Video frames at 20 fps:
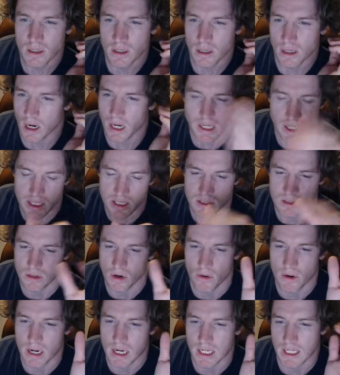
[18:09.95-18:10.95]
Like,
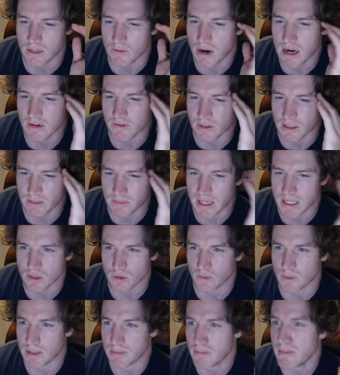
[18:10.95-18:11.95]
historically irrelevant, it may as well
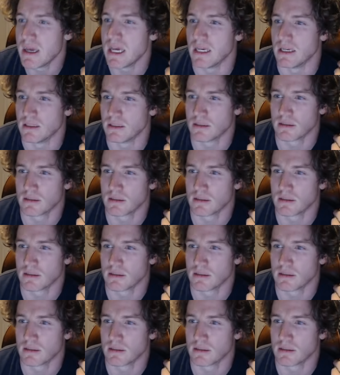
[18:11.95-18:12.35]
be me.